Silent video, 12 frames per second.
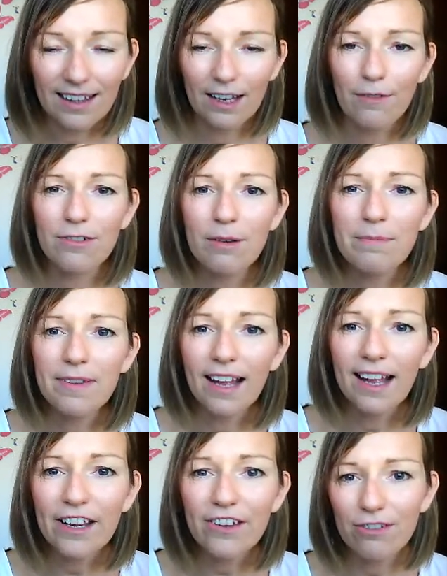like from the
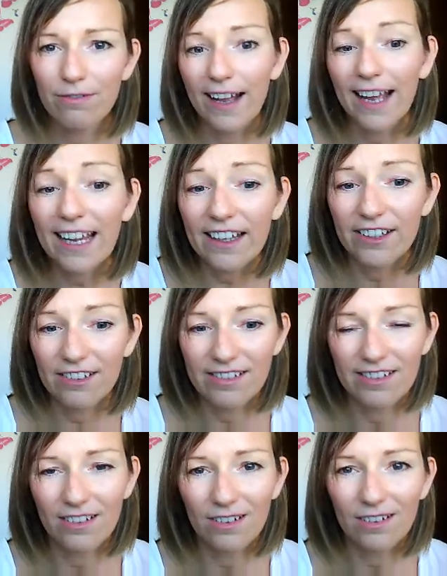age of 8
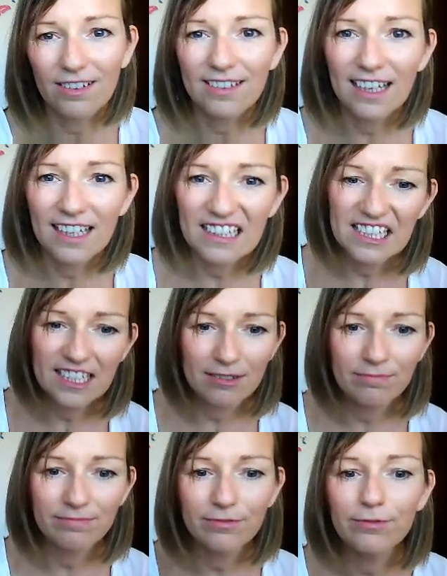years old
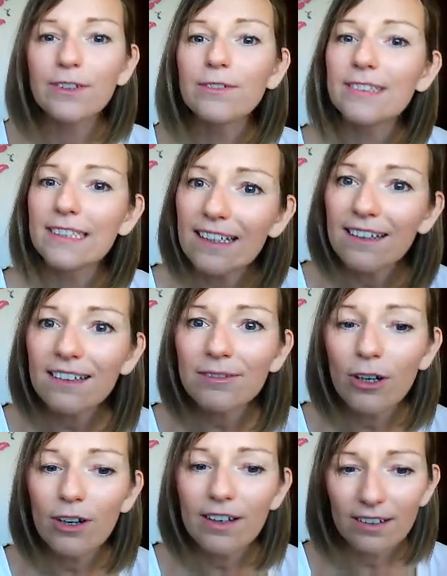until 15
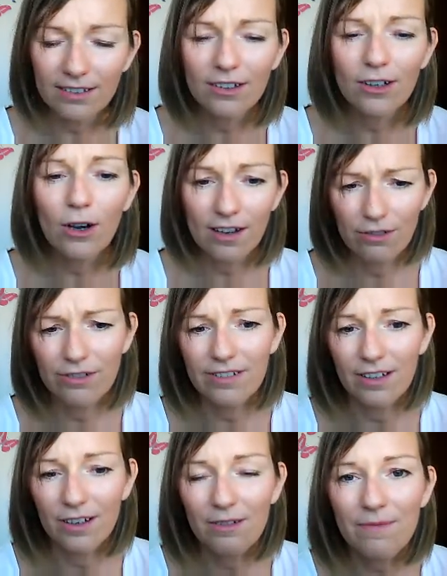or
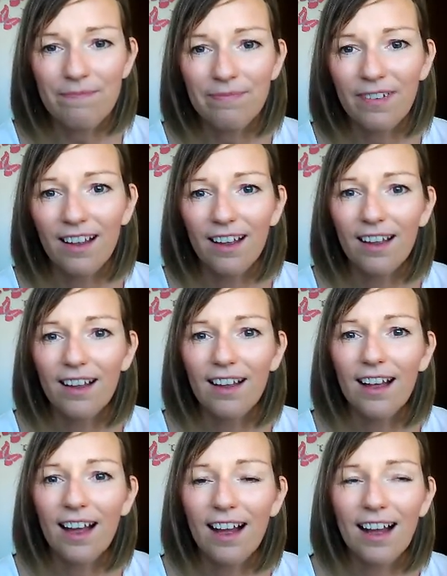so
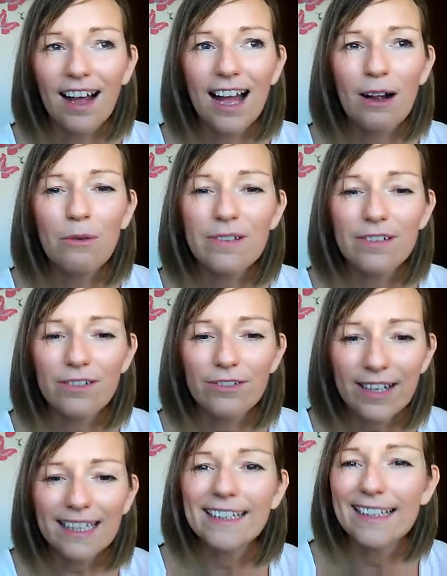I was
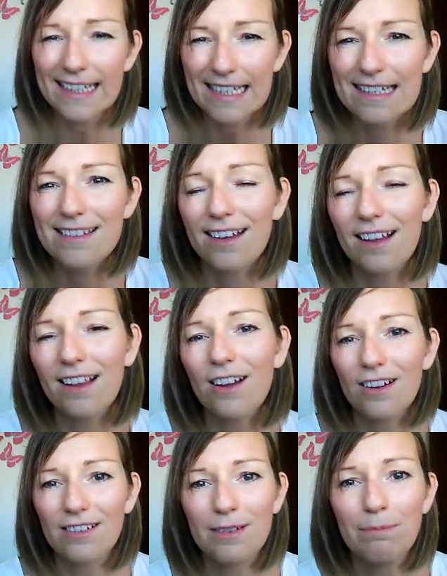really teased a
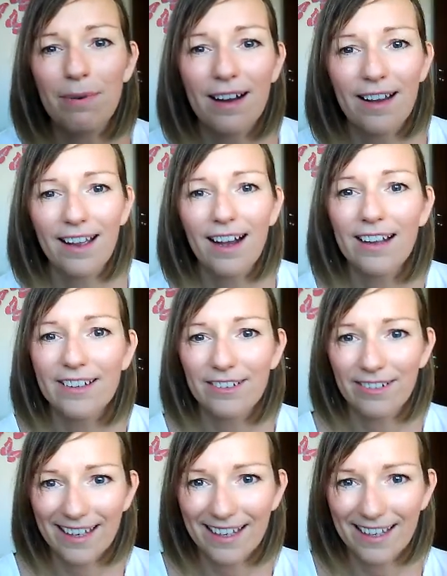lot by
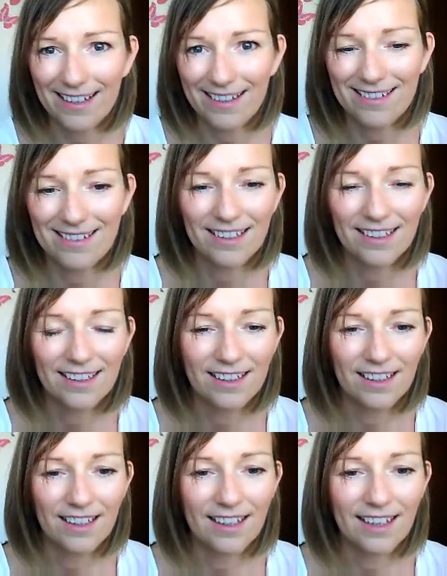other kids
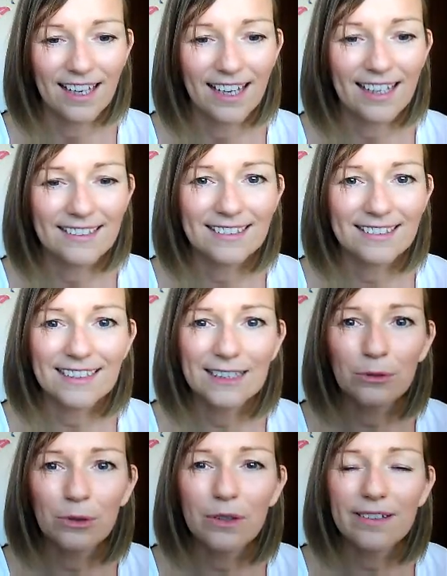and
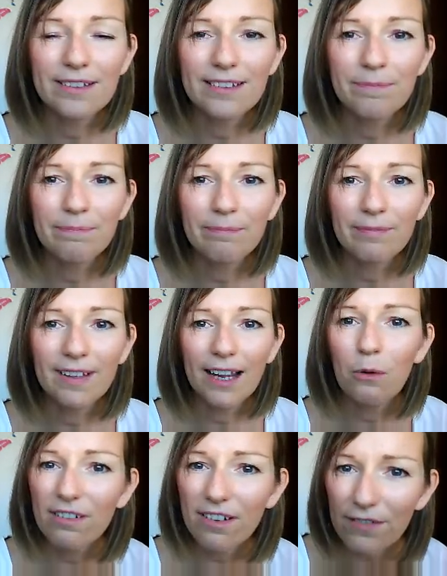it was
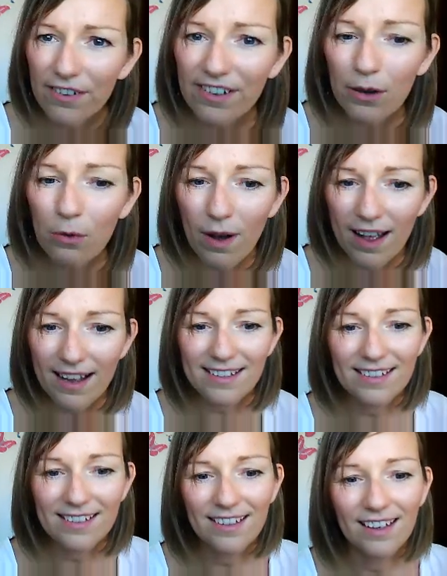like wherever I went